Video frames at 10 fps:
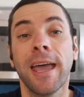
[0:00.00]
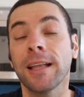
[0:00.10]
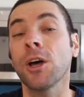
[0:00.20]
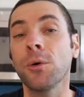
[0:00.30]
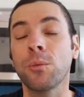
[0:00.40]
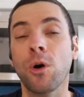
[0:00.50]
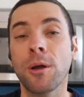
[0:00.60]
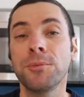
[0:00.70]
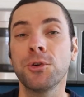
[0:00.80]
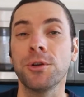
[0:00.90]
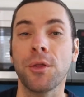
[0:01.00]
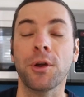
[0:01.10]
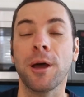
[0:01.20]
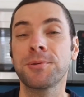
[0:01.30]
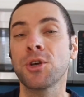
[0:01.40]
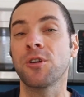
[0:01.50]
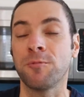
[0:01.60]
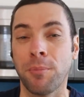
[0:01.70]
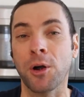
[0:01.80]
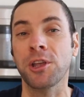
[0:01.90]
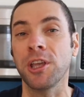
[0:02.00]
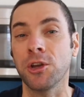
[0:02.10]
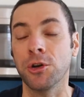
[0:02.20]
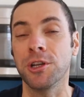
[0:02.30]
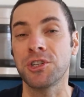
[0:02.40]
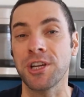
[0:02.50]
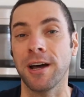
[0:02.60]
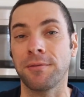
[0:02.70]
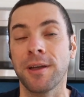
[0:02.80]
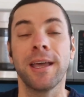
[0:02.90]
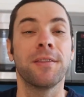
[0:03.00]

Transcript: Hello and welcome to another episode of Barking Good Chef.